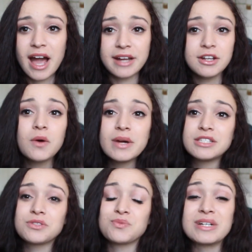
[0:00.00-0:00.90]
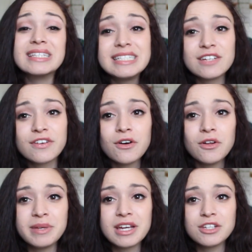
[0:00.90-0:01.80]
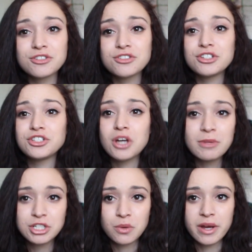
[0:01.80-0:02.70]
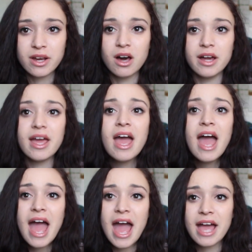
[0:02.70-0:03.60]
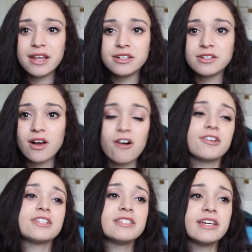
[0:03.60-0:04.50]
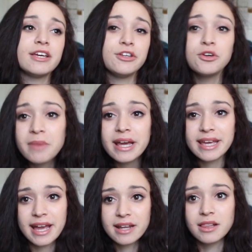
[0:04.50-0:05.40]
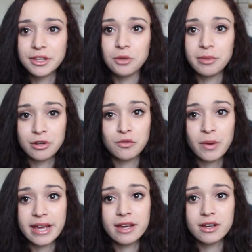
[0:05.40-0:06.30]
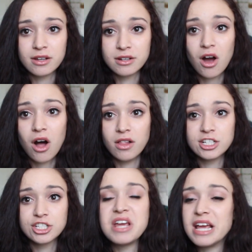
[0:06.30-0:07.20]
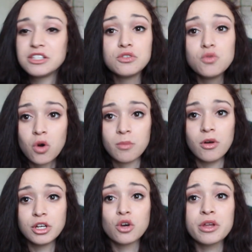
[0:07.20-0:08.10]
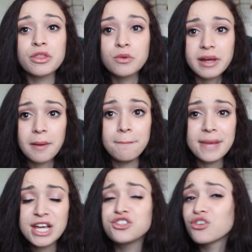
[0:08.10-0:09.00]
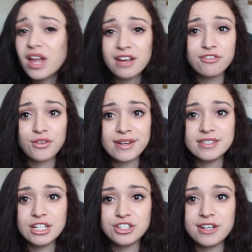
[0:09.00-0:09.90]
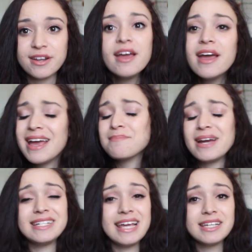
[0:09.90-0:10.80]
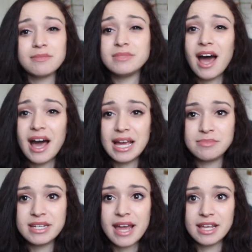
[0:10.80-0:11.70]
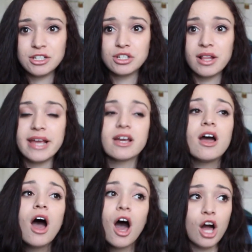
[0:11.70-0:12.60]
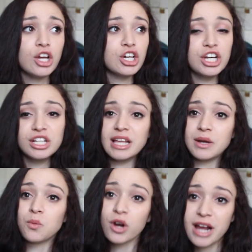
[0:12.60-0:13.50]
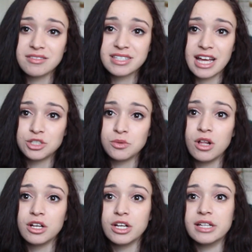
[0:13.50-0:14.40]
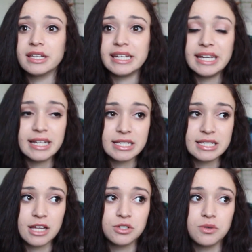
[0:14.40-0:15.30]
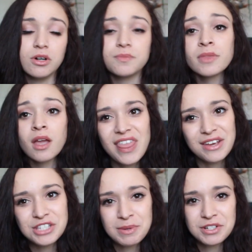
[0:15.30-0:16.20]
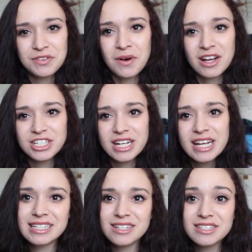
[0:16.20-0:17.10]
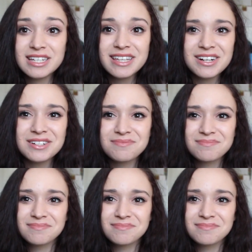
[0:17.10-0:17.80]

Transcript: I know it's really difficult because there's just so much going on and honestly, you might gain a little bit of weight in college. It's normal. You're going through like a major life transition. It might take some time to get into like a good like workout schedule, a good like eating schedule. Thank you so much for watching and I'll see you later.